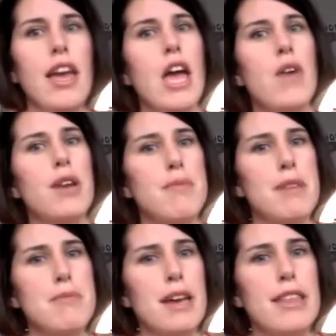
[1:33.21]
And what I
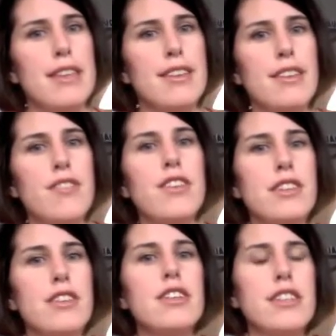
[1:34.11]
mean by this is that
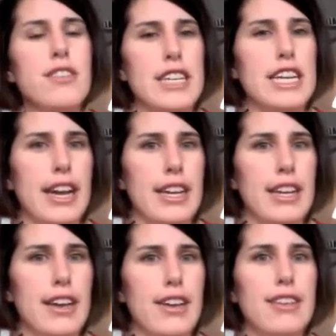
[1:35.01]
physical activity
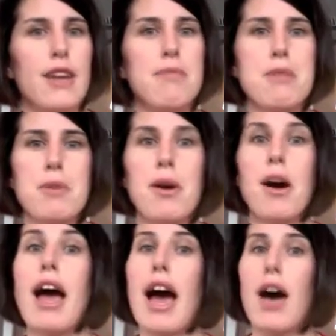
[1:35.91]
guidelines tell people
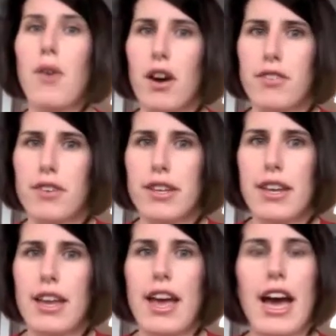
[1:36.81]
how
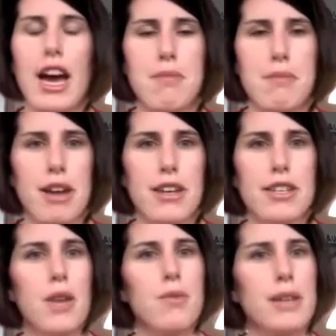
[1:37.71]
often, how much,
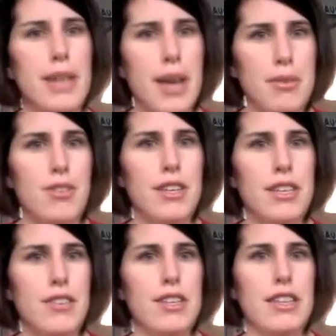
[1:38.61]
and what types of
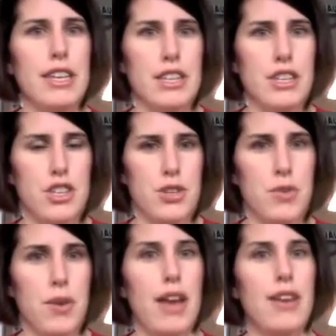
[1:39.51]
activity they should
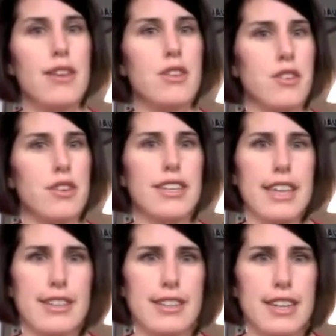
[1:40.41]
do at a certain
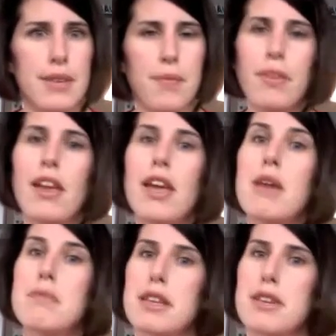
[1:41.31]
intensity.
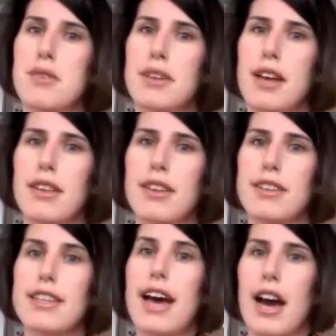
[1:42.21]
But they don't tell
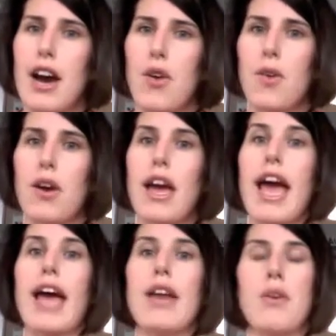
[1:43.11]
us how
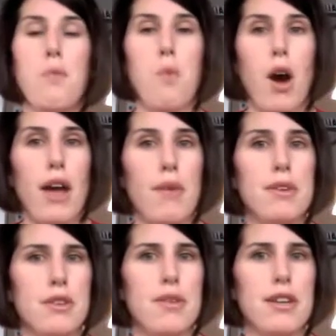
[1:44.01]
and why we
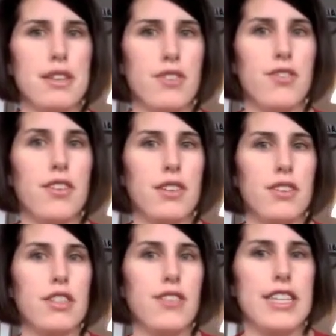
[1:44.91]
should reach this physical
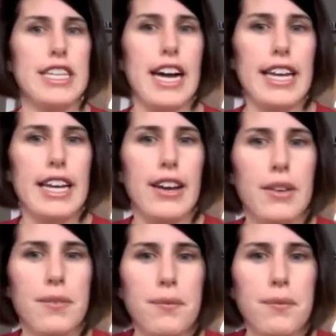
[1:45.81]
activity guideline.